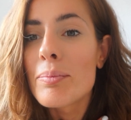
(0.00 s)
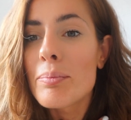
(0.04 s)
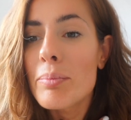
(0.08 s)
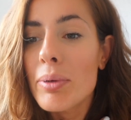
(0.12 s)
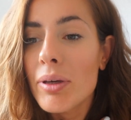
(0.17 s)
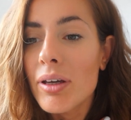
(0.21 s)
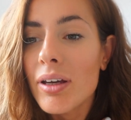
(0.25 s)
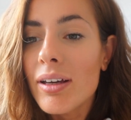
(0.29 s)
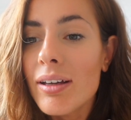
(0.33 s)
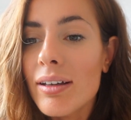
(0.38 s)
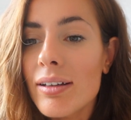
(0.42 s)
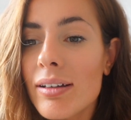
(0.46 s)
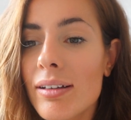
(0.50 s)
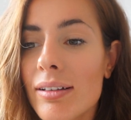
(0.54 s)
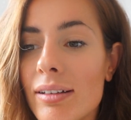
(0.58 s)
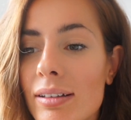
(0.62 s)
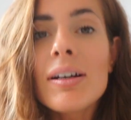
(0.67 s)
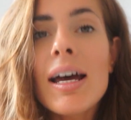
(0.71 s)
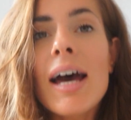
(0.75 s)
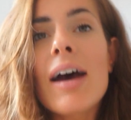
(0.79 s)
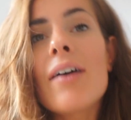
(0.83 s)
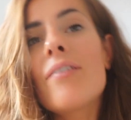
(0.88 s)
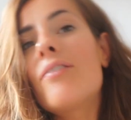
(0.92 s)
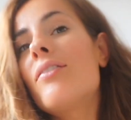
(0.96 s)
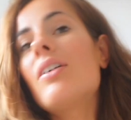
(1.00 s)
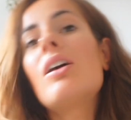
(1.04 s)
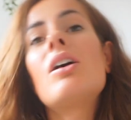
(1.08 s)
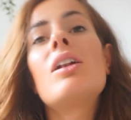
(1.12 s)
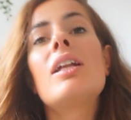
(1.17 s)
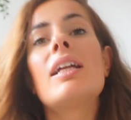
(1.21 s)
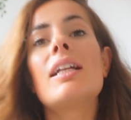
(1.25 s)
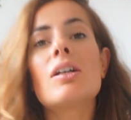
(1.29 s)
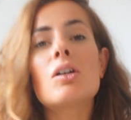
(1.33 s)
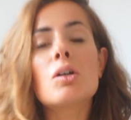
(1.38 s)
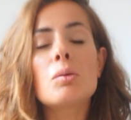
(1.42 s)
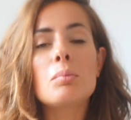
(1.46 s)
but I feel
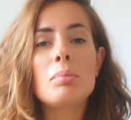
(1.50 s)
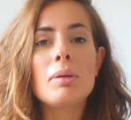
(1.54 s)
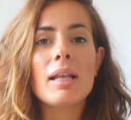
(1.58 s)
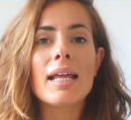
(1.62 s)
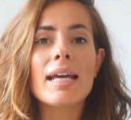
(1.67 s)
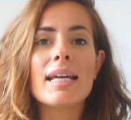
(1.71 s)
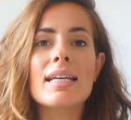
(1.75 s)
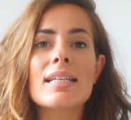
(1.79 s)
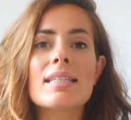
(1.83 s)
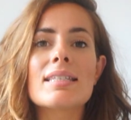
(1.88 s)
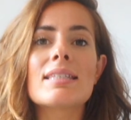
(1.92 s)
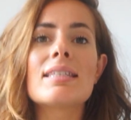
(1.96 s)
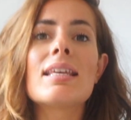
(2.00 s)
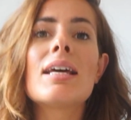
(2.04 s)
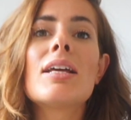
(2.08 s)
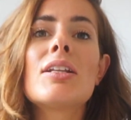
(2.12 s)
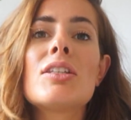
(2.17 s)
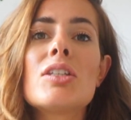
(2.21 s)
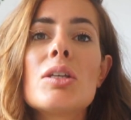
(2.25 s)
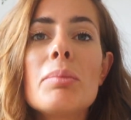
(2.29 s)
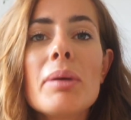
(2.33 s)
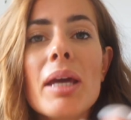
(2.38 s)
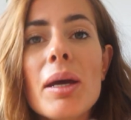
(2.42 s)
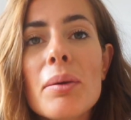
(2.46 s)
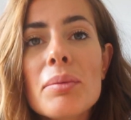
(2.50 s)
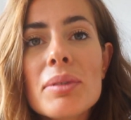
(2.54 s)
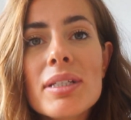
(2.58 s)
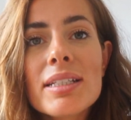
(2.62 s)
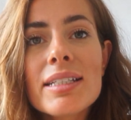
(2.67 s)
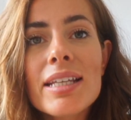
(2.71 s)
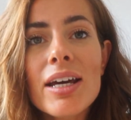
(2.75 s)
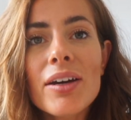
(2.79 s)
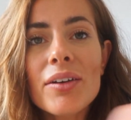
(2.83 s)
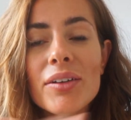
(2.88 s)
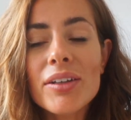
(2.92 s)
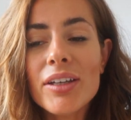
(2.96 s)
in a good place to be able to
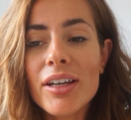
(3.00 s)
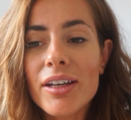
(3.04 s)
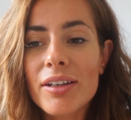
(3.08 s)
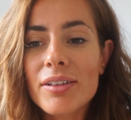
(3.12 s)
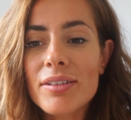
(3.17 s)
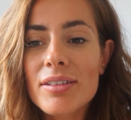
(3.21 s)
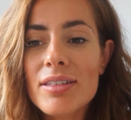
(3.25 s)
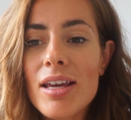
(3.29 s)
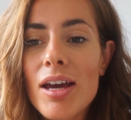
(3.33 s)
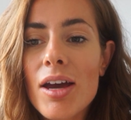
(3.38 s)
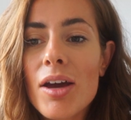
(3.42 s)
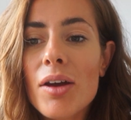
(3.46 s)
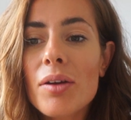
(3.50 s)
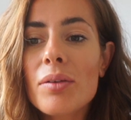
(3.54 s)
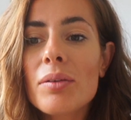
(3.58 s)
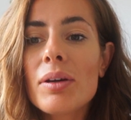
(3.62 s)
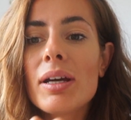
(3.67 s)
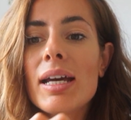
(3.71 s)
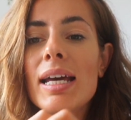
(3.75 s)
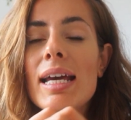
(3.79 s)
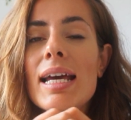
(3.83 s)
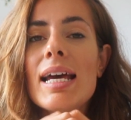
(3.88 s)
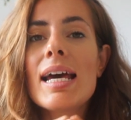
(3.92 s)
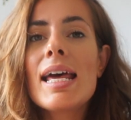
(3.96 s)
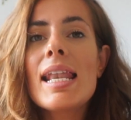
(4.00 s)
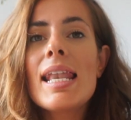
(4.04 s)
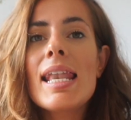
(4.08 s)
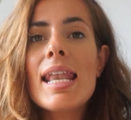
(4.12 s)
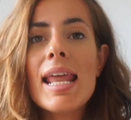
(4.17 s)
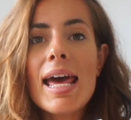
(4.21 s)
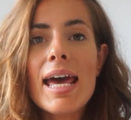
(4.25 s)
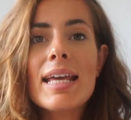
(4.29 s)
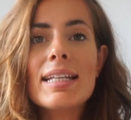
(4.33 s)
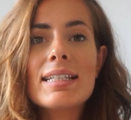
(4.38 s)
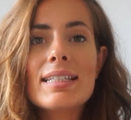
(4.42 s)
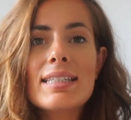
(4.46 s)
tell you. So
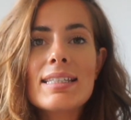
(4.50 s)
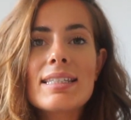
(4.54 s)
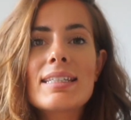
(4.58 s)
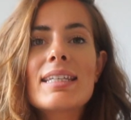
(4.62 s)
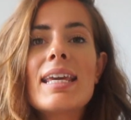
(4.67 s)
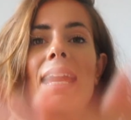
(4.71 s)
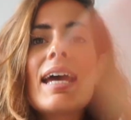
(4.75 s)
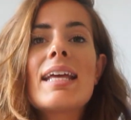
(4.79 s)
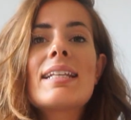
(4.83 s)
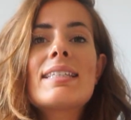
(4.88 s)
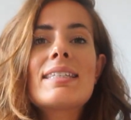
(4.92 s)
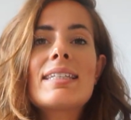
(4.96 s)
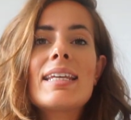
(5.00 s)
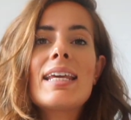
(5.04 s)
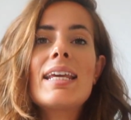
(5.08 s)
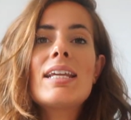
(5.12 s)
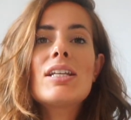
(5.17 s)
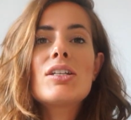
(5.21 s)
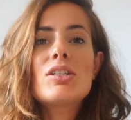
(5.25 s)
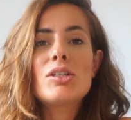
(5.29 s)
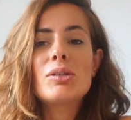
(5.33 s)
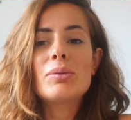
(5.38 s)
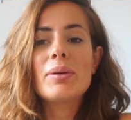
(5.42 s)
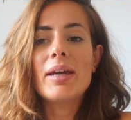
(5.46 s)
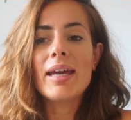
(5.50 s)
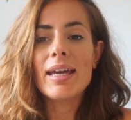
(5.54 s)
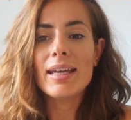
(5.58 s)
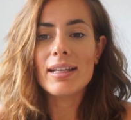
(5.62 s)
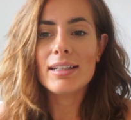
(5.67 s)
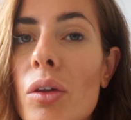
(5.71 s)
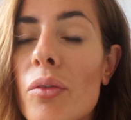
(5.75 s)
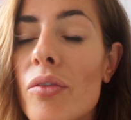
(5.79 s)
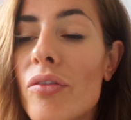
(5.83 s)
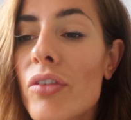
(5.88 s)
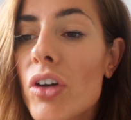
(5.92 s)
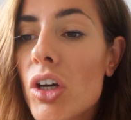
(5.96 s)
let's get into it.
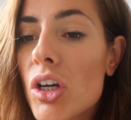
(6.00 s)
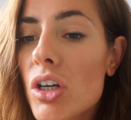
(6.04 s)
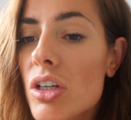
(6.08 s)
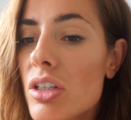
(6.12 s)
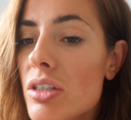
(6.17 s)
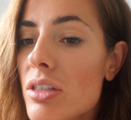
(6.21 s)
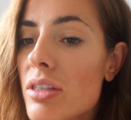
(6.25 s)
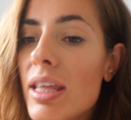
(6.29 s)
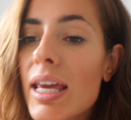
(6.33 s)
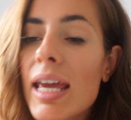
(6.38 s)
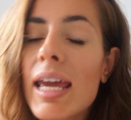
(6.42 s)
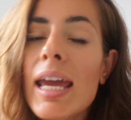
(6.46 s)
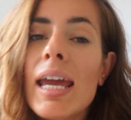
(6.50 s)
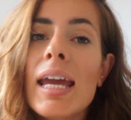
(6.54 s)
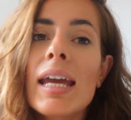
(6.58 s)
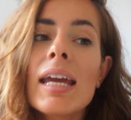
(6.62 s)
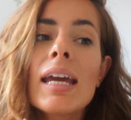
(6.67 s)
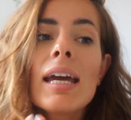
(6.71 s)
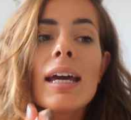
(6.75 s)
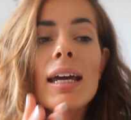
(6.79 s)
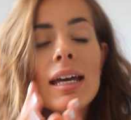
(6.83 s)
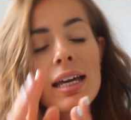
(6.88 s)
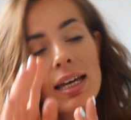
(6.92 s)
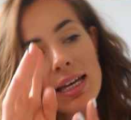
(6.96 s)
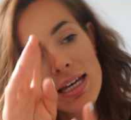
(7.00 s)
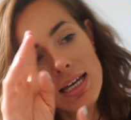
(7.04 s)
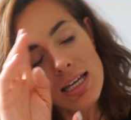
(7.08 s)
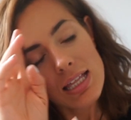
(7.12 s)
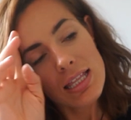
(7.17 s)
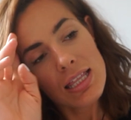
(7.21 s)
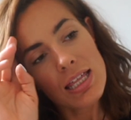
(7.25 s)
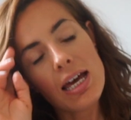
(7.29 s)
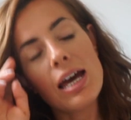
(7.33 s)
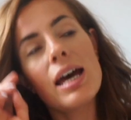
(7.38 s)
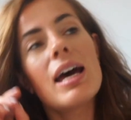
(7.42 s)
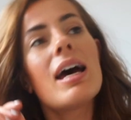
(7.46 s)
The first thing
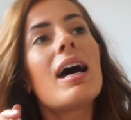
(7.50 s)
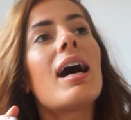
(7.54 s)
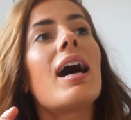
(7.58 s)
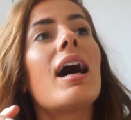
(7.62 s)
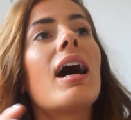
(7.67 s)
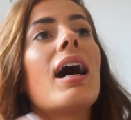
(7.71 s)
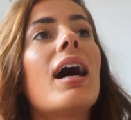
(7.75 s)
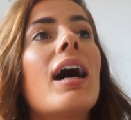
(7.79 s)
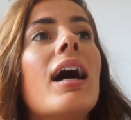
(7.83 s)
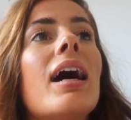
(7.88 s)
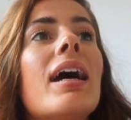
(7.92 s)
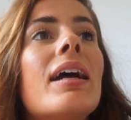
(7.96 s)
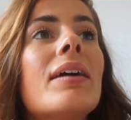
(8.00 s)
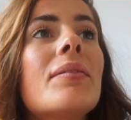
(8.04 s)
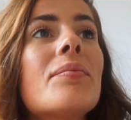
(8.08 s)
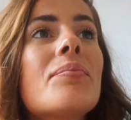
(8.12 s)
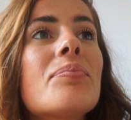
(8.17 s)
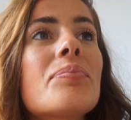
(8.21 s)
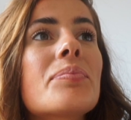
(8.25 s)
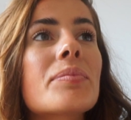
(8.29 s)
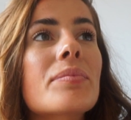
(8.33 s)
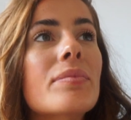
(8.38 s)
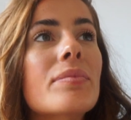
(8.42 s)
that I